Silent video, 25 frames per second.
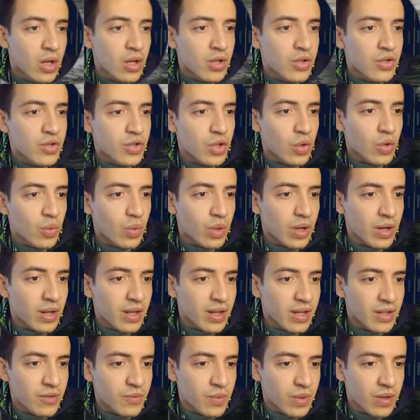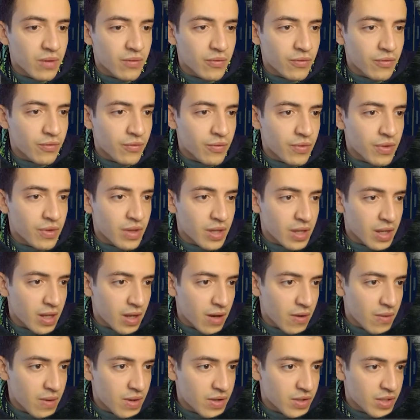So we're gonna get rid of the
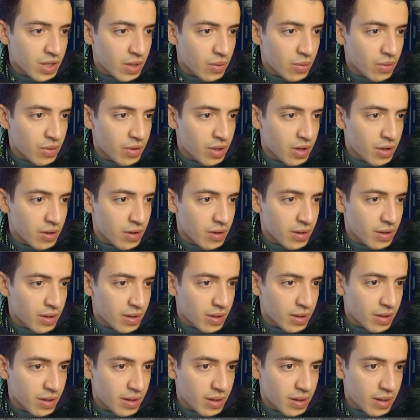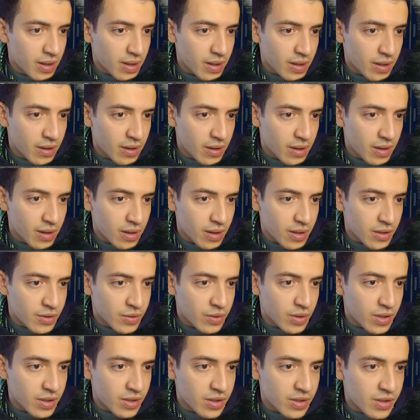areas out there, as you
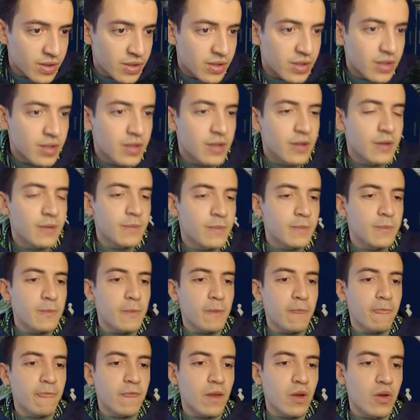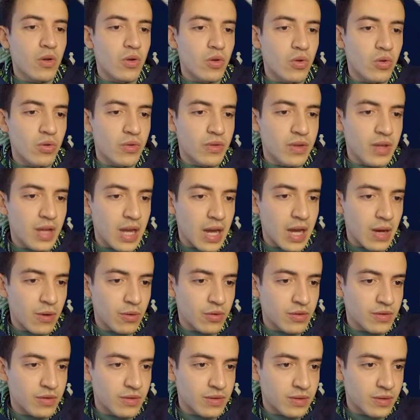guys can see. all the
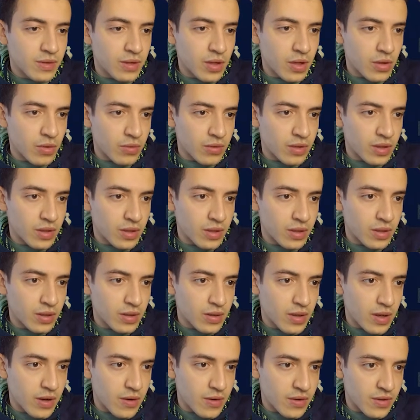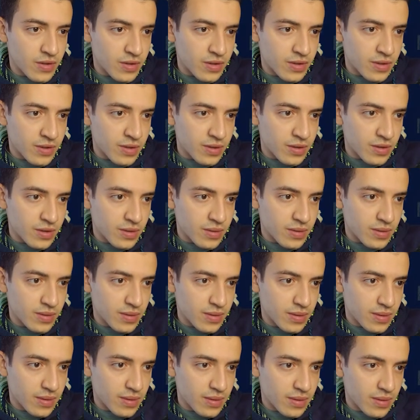the areas
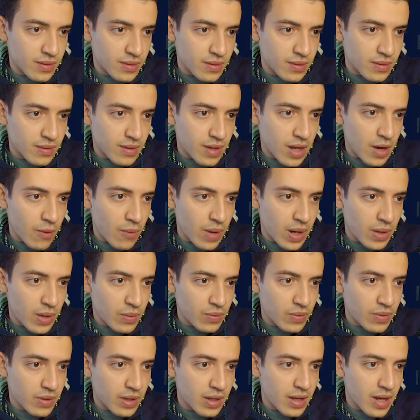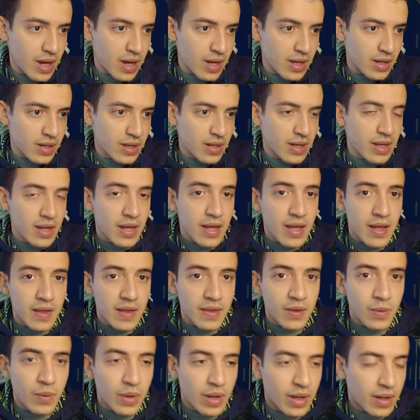around the guy, and
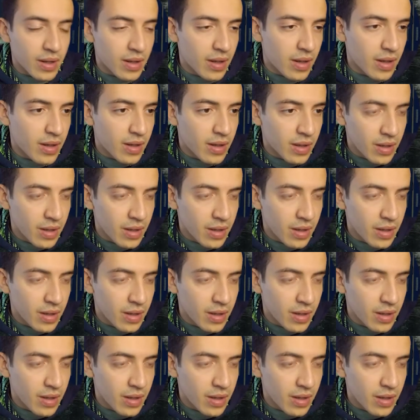then we're gonna